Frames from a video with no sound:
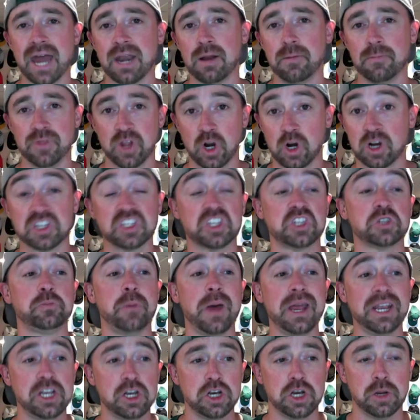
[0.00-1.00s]
they're
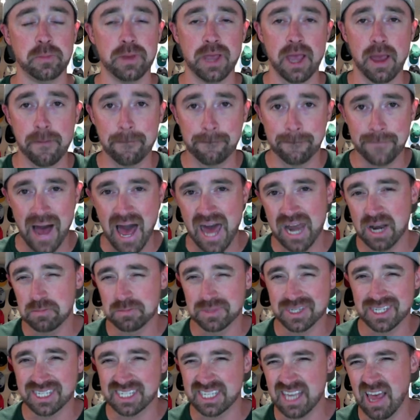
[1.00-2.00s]
expected to be a bottom
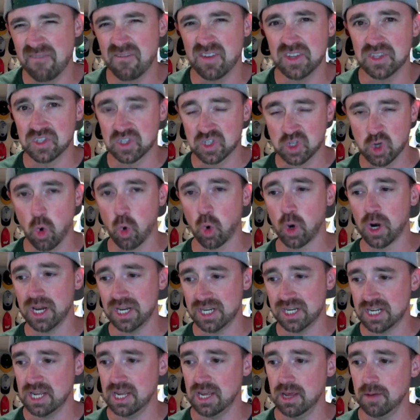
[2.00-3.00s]
7 scoring
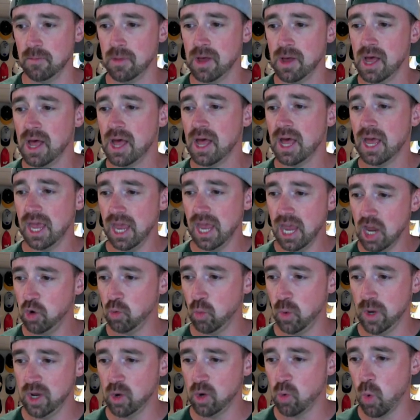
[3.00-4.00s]
team in
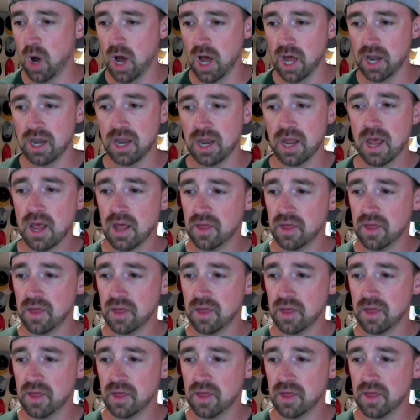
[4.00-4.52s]
week 1.